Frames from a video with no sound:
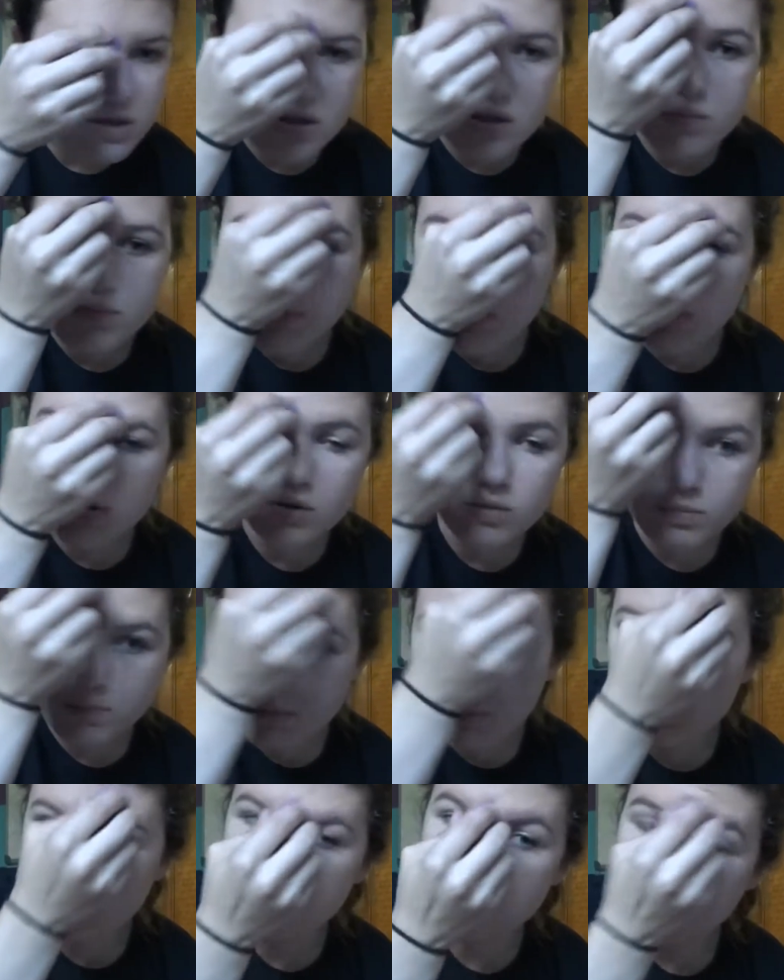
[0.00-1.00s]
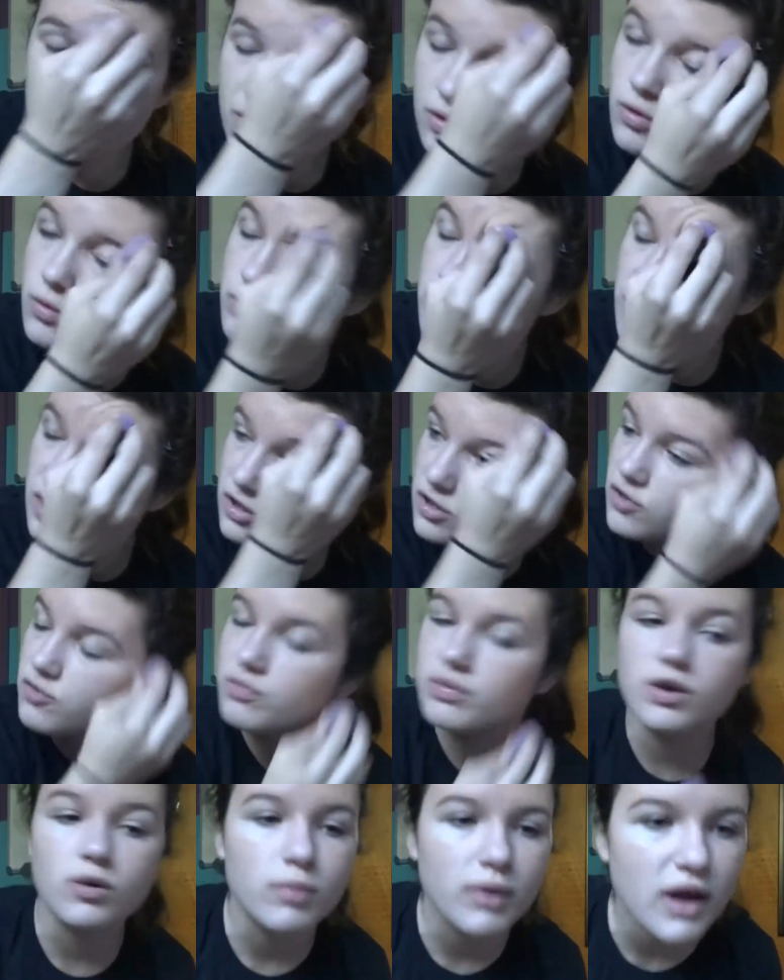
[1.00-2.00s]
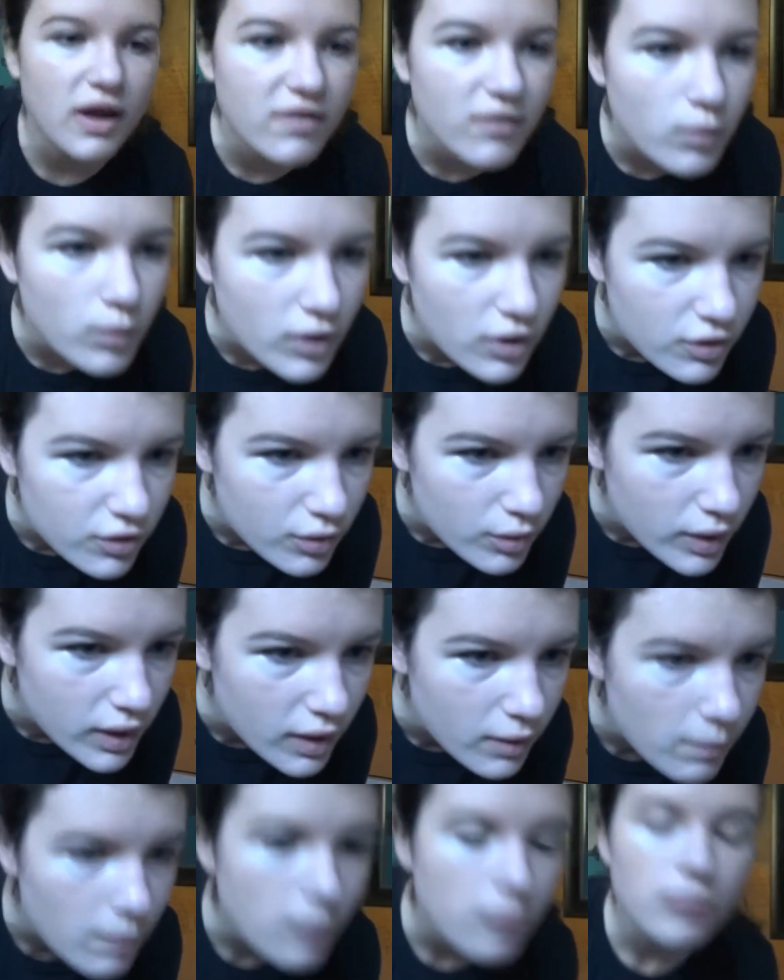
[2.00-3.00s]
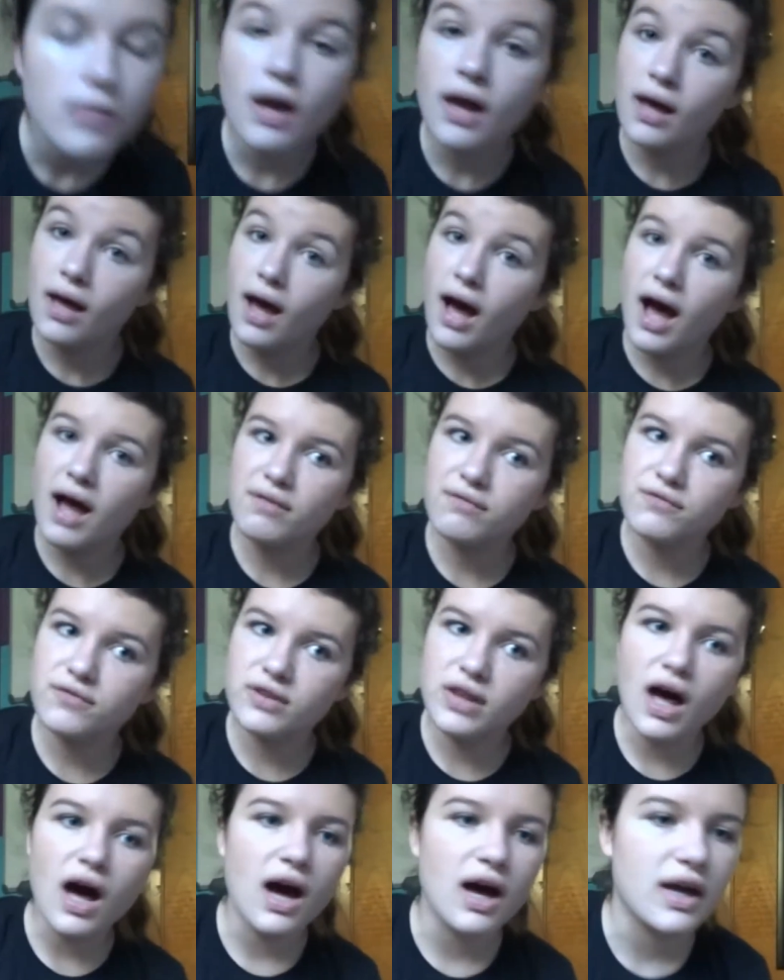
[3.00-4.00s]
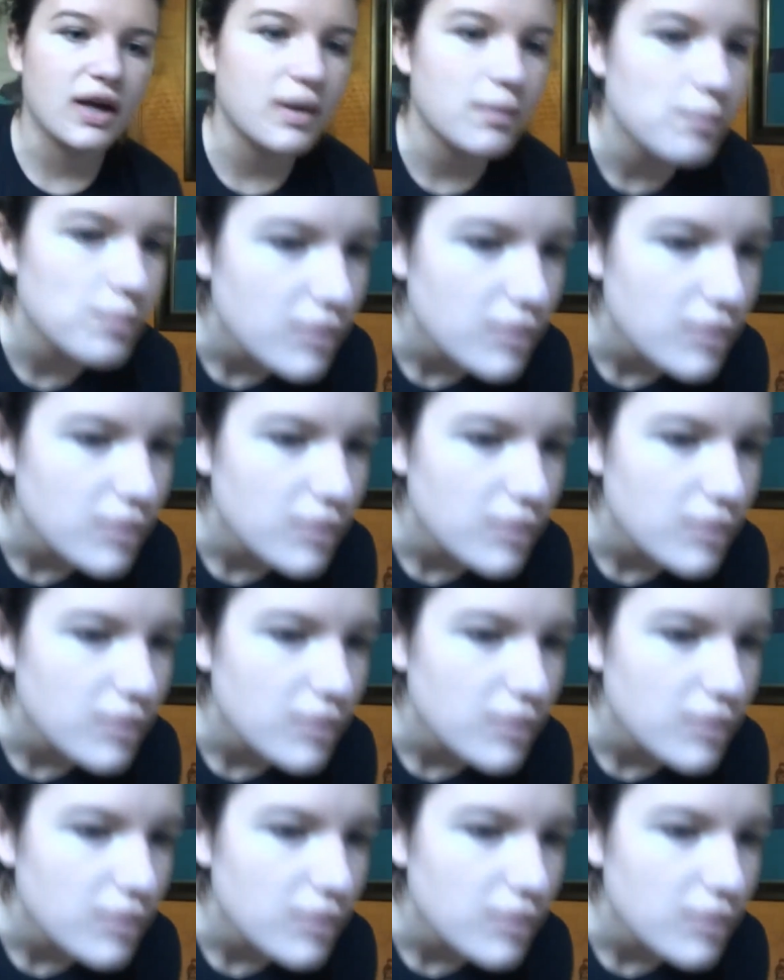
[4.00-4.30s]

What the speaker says: this particular production of Peter Pan that we are doing, I fly.